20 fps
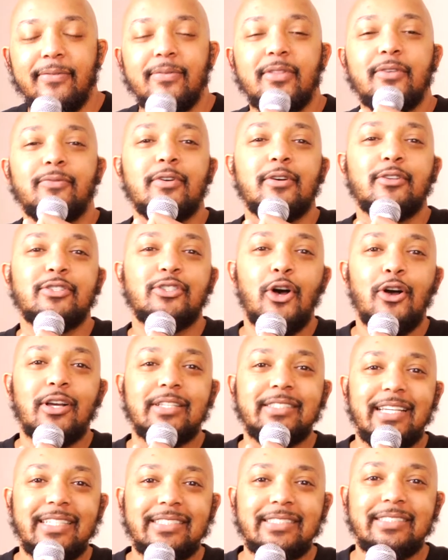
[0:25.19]
from the Real
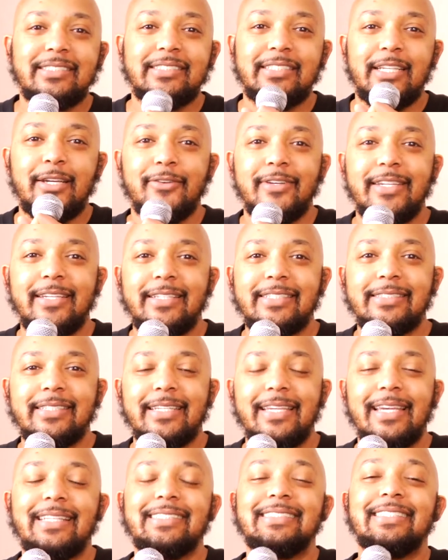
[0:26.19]
Talk Session Series,
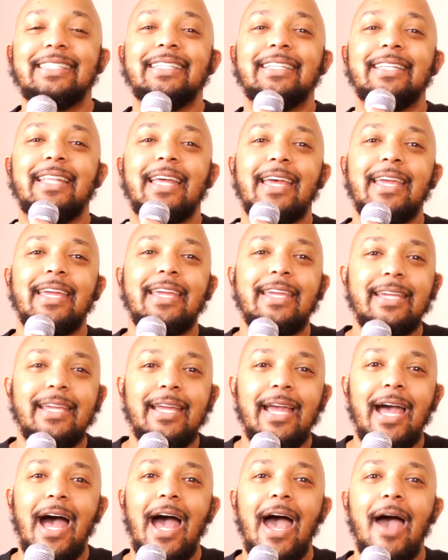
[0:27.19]
and today
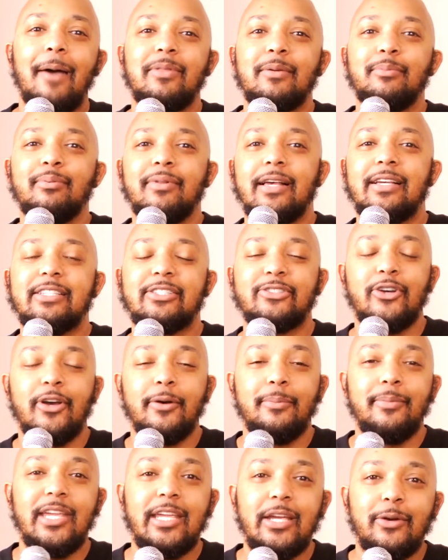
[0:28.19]
I have the pleasure
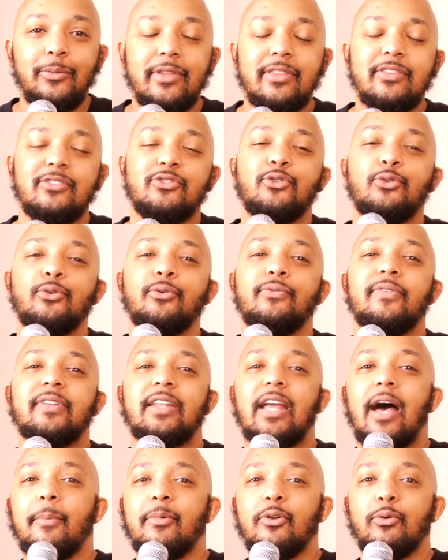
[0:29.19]
of being with two
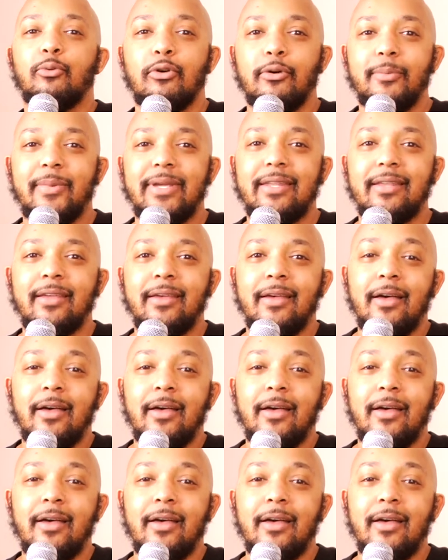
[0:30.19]
phenomenal women